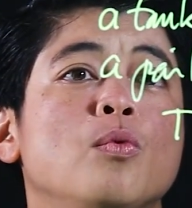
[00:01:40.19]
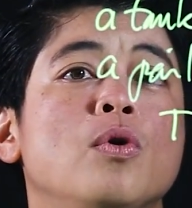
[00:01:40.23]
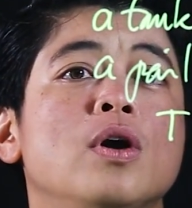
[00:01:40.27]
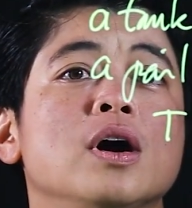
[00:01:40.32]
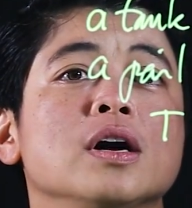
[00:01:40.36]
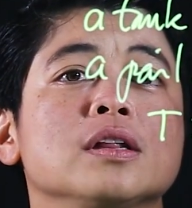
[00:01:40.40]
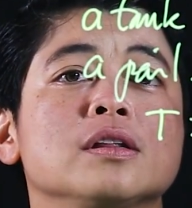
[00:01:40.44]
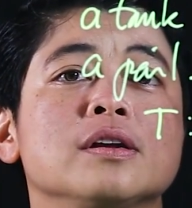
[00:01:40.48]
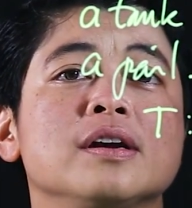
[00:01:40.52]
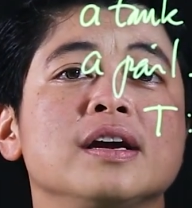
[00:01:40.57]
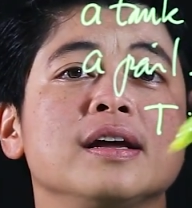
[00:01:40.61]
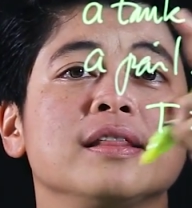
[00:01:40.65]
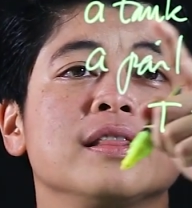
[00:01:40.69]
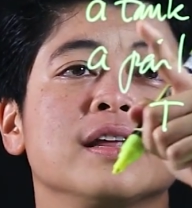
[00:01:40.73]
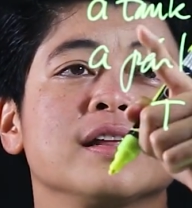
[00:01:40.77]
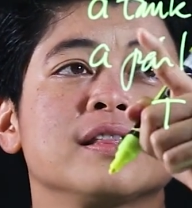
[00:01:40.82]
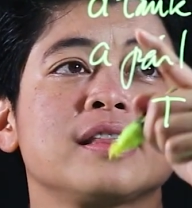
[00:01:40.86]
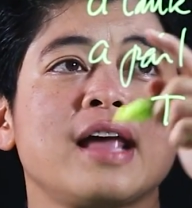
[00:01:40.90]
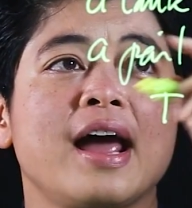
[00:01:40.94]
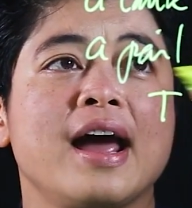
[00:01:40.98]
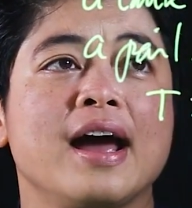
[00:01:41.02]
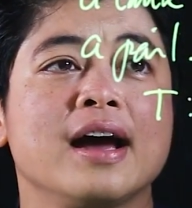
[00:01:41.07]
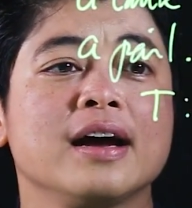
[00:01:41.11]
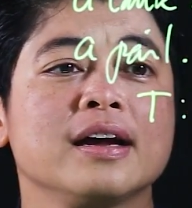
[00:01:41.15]
water in the
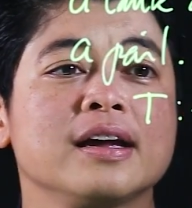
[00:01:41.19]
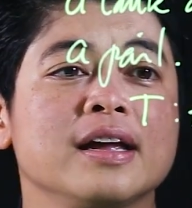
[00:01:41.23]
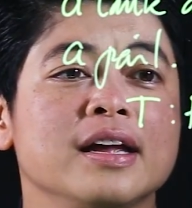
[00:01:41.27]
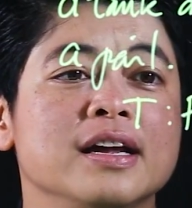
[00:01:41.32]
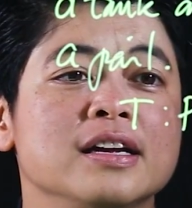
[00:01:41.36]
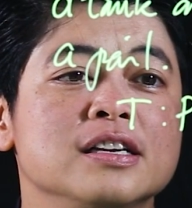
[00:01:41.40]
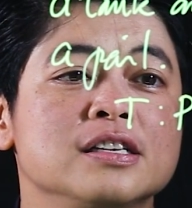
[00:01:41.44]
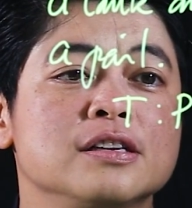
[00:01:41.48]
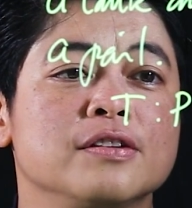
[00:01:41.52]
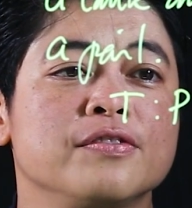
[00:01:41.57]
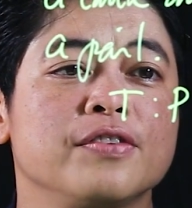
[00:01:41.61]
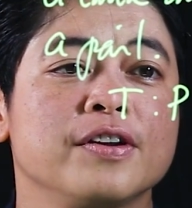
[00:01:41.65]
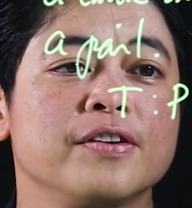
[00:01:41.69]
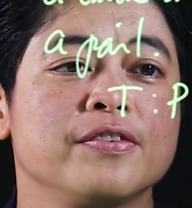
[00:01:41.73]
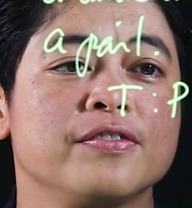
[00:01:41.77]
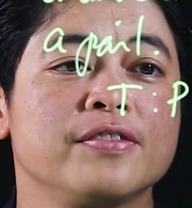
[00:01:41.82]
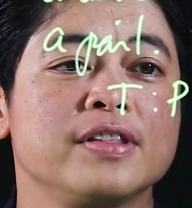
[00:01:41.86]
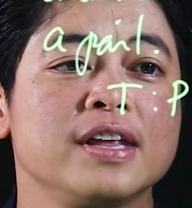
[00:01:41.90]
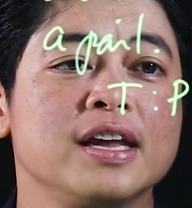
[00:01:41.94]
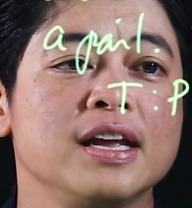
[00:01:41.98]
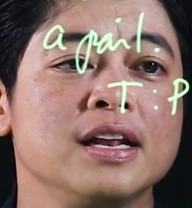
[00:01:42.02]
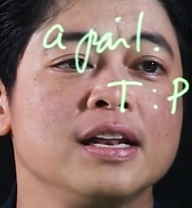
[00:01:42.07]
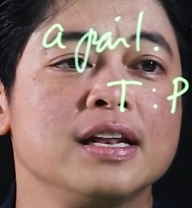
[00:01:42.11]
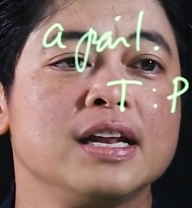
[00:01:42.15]
tank is
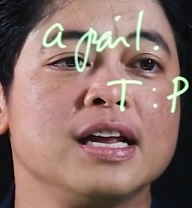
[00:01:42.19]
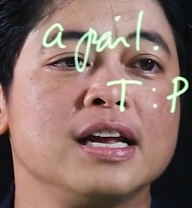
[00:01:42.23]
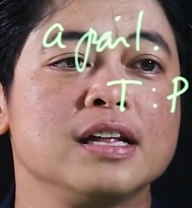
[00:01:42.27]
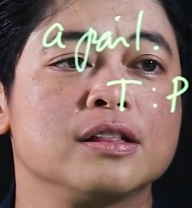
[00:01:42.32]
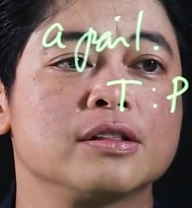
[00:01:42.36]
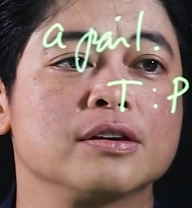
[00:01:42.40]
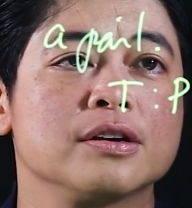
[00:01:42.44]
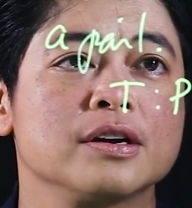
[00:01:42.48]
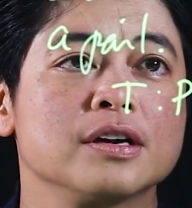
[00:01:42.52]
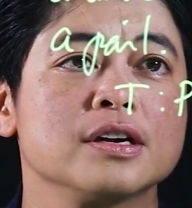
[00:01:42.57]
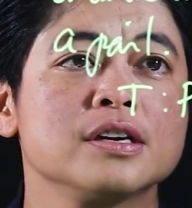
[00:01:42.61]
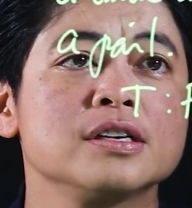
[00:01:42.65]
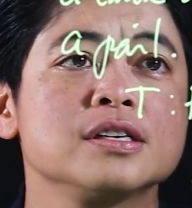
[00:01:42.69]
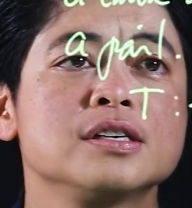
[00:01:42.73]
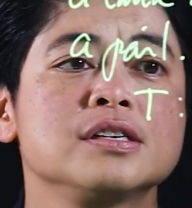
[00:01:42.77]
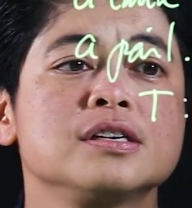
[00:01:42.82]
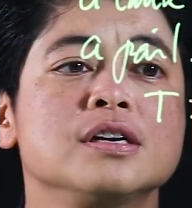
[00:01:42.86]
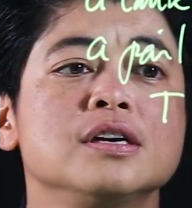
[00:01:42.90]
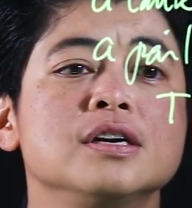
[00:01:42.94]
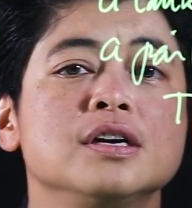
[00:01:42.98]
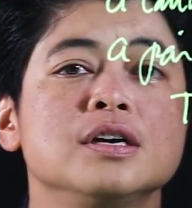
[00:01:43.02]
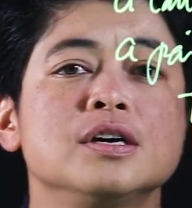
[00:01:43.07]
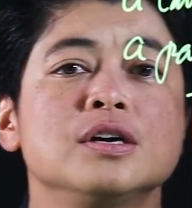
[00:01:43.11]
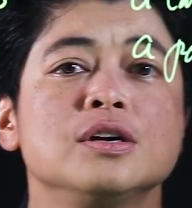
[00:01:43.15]
15 liters